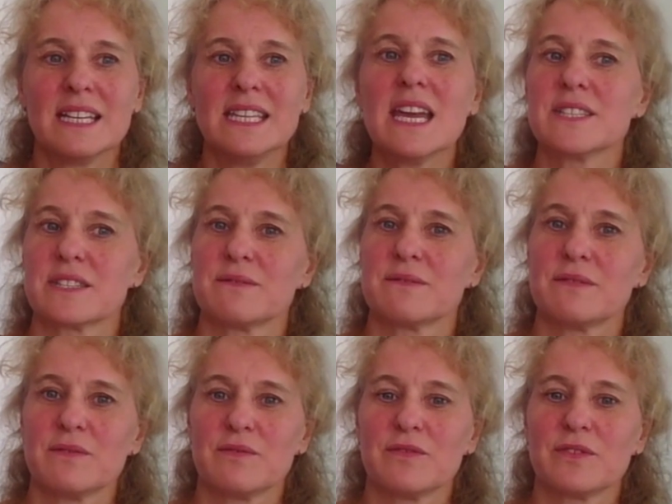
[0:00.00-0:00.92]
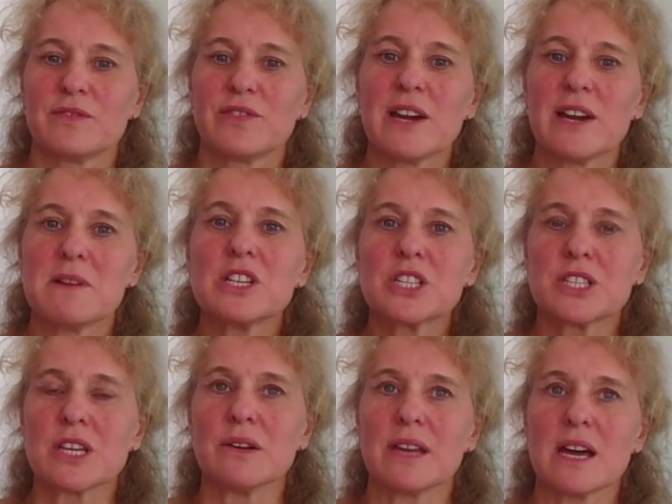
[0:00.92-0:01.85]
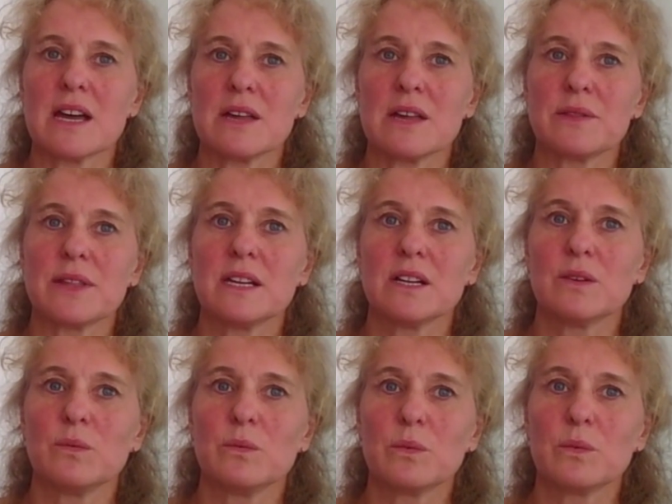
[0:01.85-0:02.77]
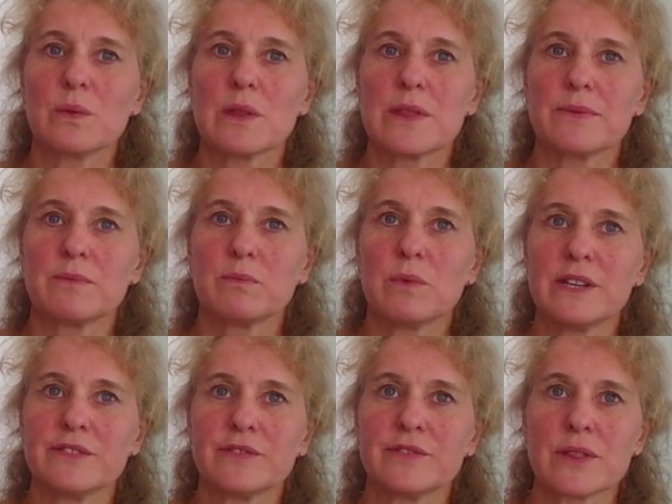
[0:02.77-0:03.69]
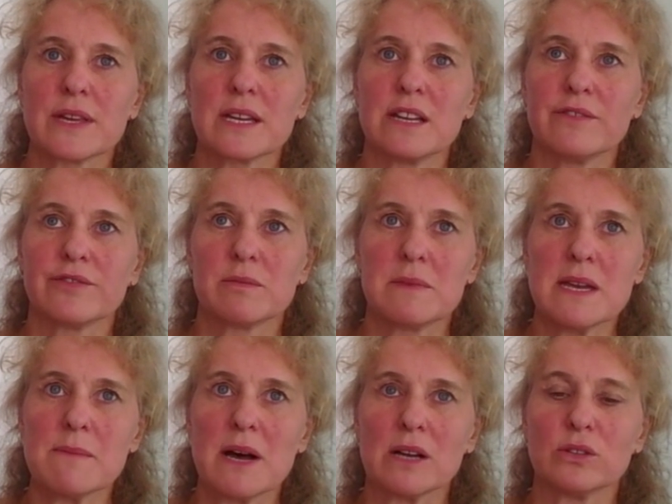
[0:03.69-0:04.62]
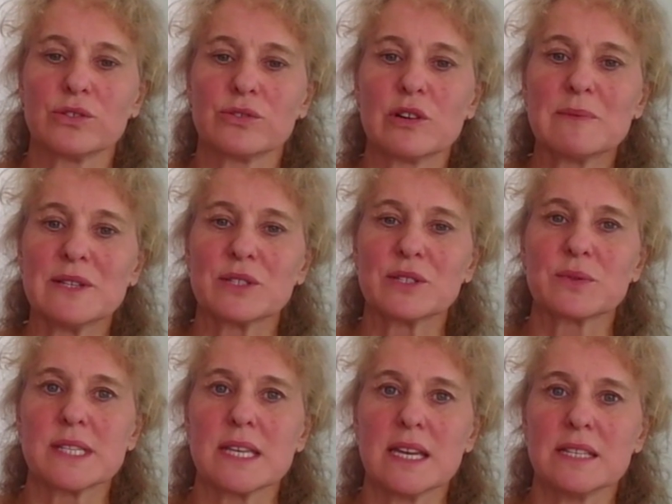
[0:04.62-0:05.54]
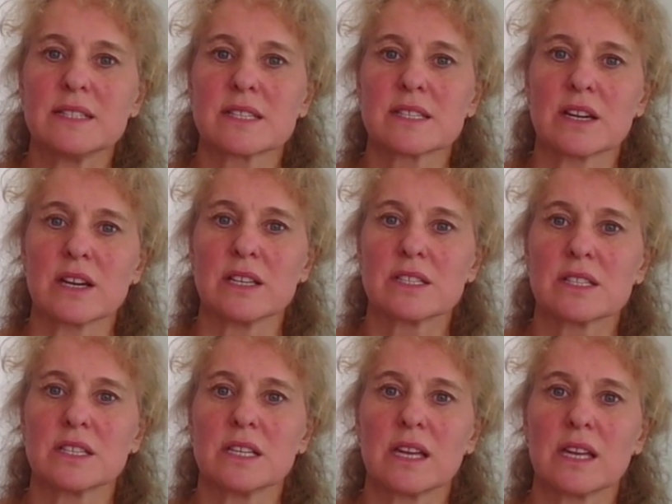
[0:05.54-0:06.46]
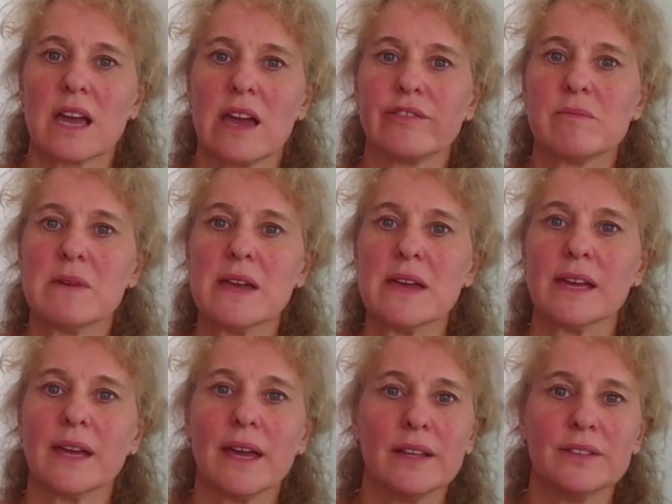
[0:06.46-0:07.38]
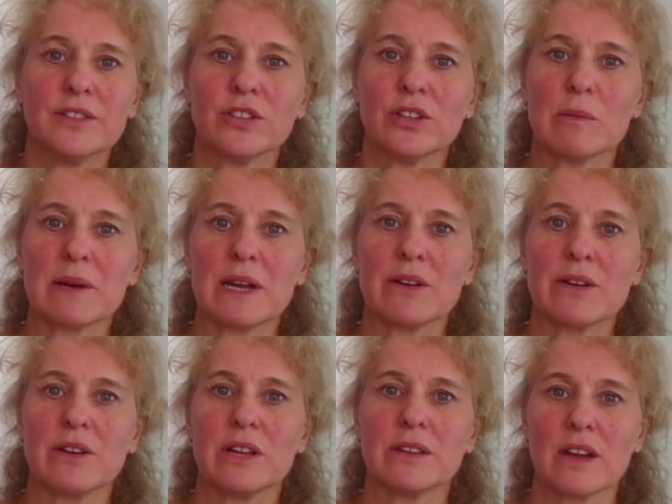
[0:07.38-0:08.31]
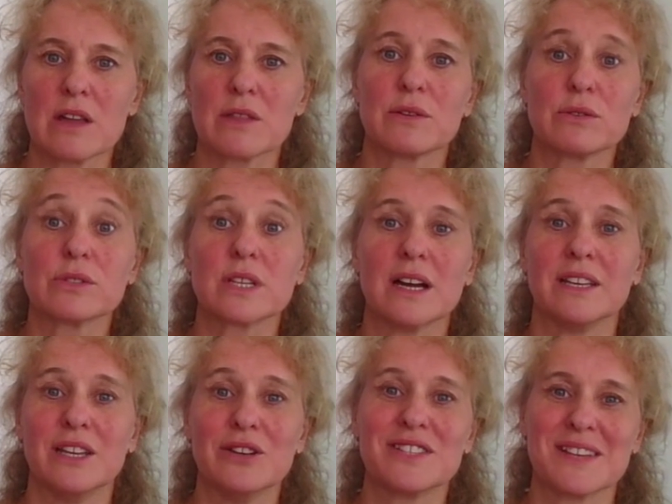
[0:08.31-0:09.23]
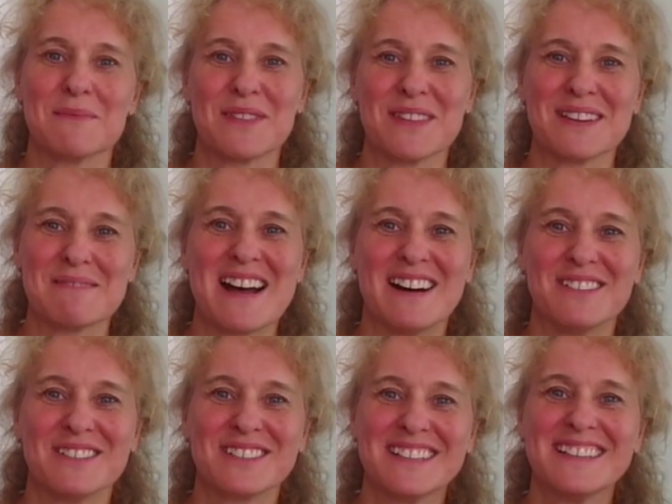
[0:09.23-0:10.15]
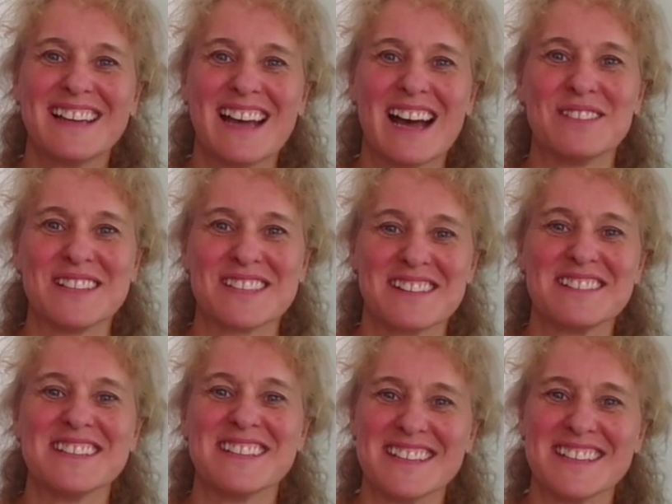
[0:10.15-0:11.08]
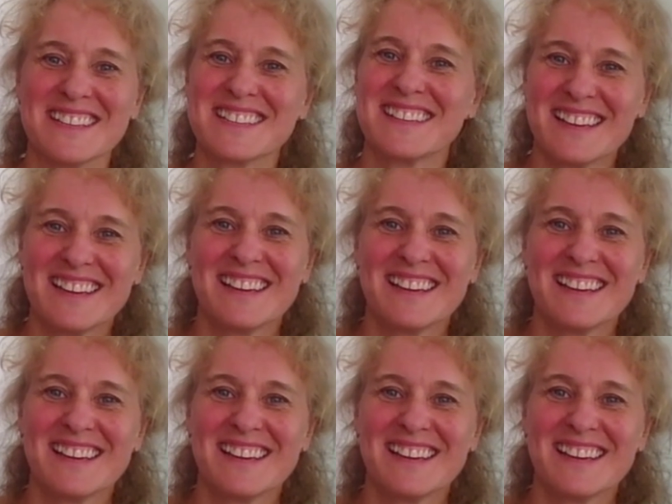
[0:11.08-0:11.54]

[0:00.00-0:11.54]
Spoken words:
Yes, very much so. And I think the wonderful thing for me about Lord Robert was the insights that it gave me into a period that I thought I knew something about, having studied it.